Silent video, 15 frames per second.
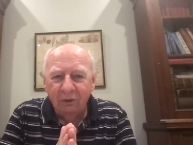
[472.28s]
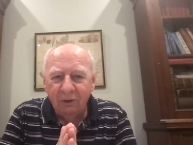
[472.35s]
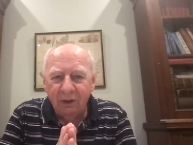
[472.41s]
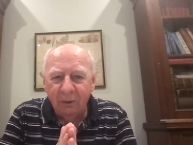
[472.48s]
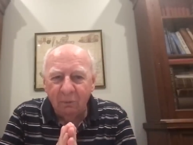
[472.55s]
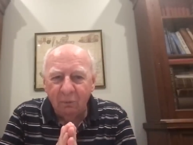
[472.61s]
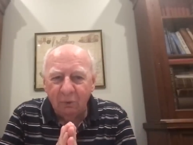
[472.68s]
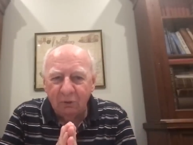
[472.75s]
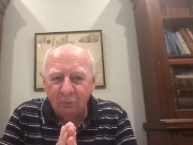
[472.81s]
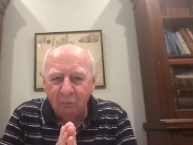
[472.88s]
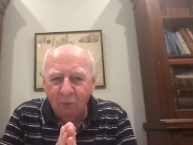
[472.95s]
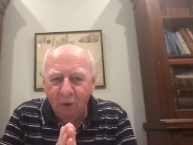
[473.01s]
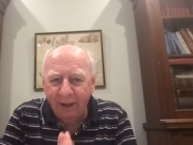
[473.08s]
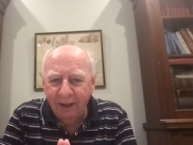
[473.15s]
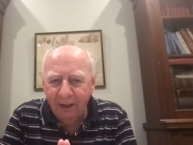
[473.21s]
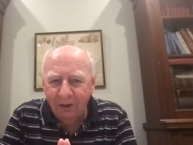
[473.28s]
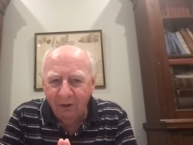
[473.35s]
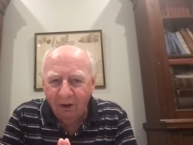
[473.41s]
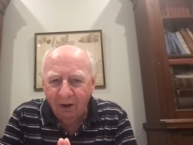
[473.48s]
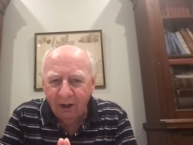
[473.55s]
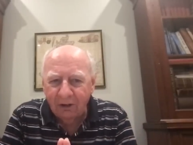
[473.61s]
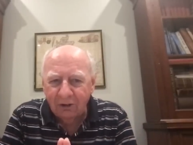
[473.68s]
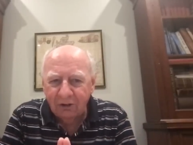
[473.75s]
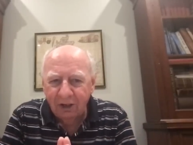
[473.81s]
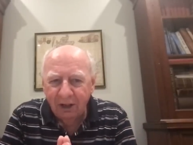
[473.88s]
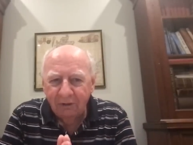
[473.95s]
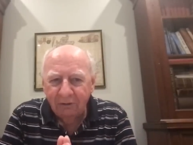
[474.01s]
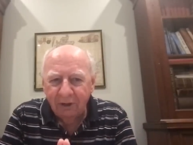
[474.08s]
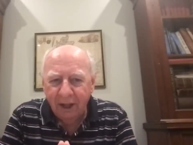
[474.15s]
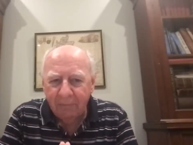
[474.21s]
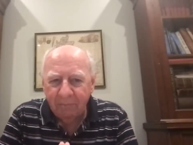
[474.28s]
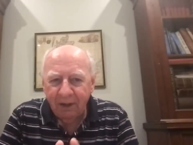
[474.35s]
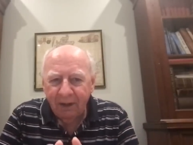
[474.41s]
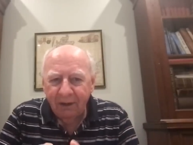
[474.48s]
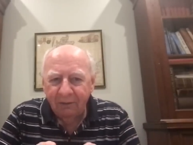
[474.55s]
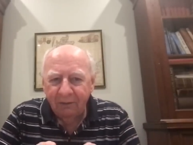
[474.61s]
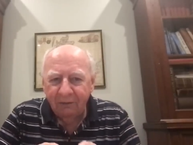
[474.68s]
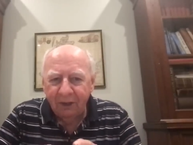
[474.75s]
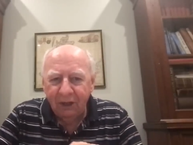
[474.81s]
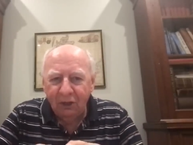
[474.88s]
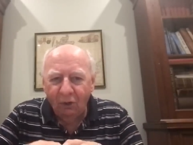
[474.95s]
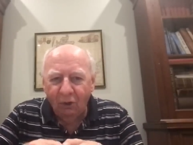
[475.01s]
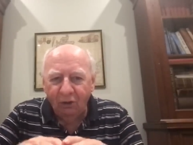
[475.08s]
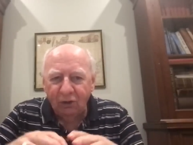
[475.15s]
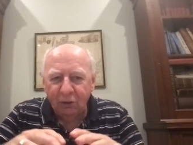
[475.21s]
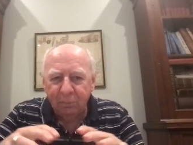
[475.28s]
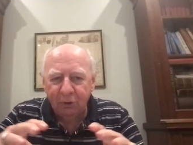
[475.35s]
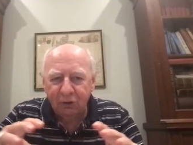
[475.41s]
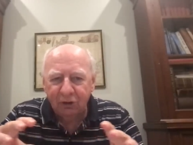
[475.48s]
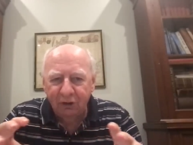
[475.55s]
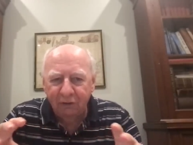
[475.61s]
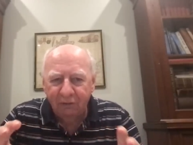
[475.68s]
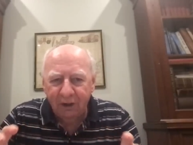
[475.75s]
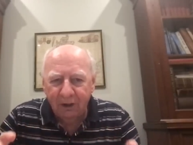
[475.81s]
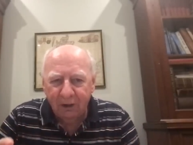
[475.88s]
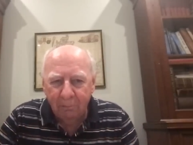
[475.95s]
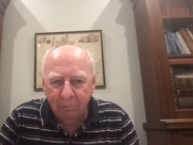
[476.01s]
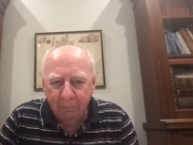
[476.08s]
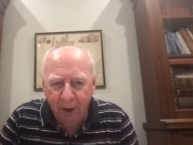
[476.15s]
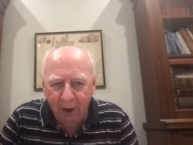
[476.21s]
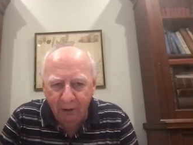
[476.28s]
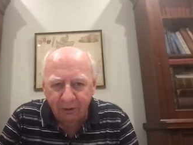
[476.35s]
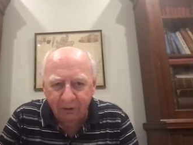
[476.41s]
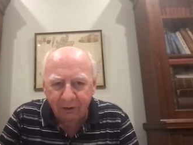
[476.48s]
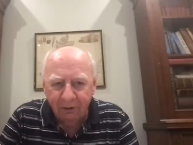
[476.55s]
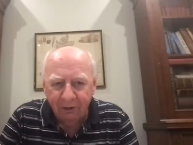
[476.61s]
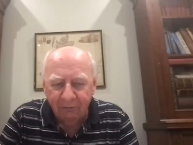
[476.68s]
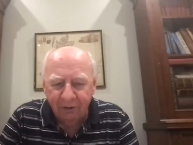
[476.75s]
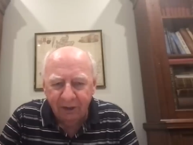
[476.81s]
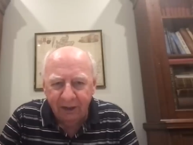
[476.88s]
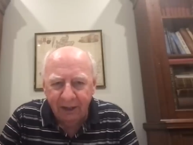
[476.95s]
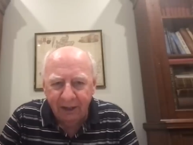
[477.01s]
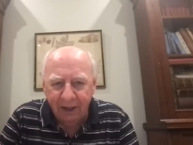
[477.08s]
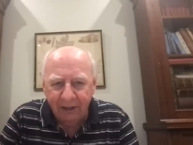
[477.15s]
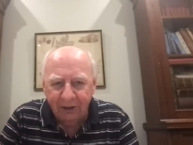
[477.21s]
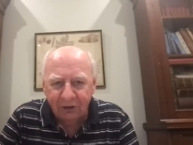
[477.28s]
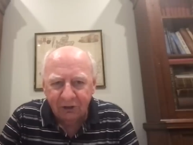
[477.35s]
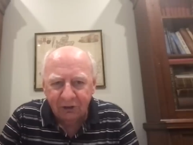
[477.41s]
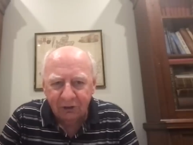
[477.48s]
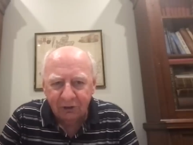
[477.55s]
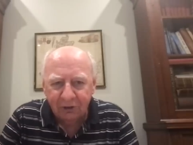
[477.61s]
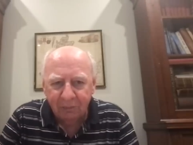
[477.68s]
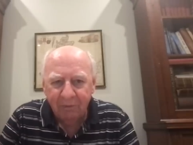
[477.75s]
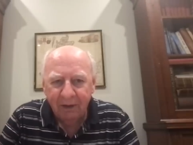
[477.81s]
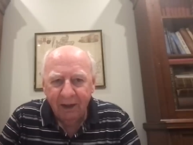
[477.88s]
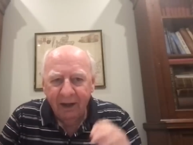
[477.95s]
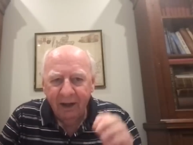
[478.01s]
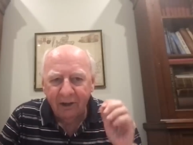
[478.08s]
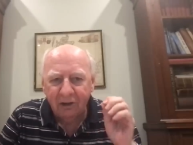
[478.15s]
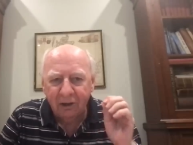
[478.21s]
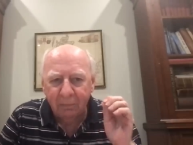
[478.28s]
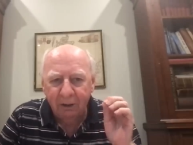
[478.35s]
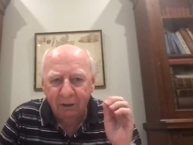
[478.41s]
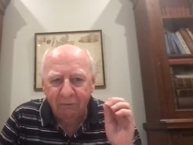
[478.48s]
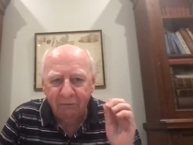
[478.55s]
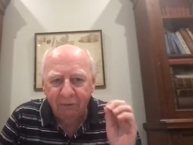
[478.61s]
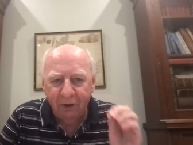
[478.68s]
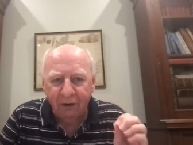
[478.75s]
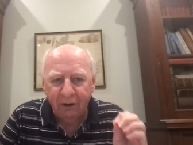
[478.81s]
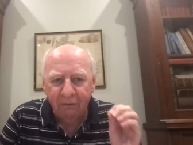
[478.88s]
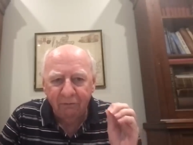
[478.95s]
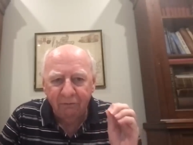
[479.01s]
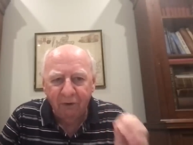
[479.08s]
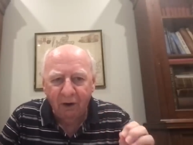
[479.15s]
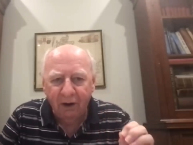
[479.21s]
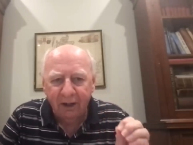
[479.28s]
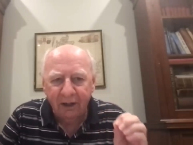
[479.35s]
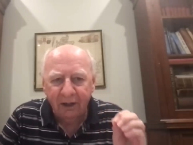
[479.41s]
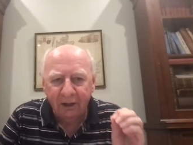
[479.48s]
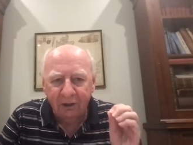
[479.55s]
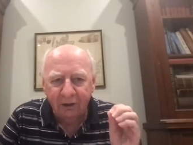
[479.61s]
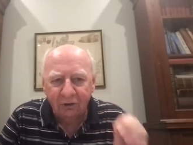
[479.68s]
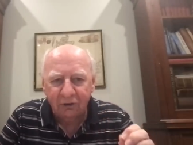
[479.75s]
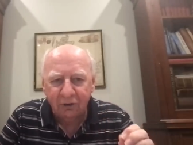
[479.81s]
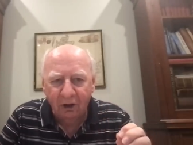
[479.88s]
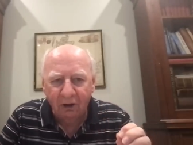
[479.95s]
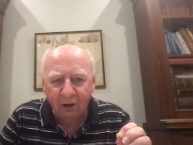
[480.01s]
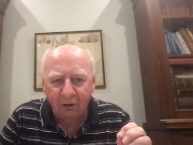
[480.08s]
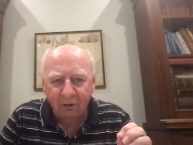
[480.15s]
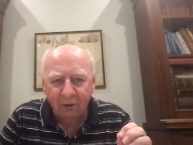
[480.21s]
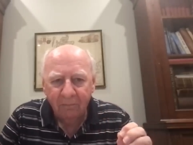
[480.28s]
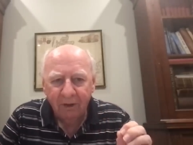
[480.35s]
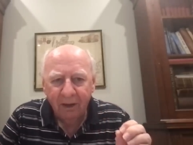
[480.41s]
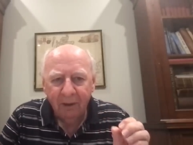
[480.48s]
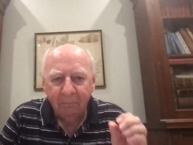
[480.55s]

it was recognized that the non specific component of the innate system had to be very finely controlled